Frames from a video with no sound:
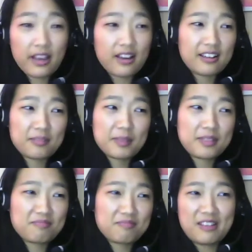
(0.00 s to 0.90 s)
I
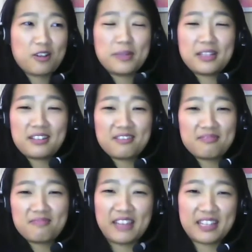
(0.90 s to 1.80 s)
mean, I hope he
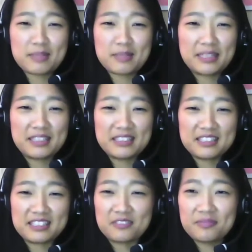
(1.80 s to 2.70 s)
lands something else soon.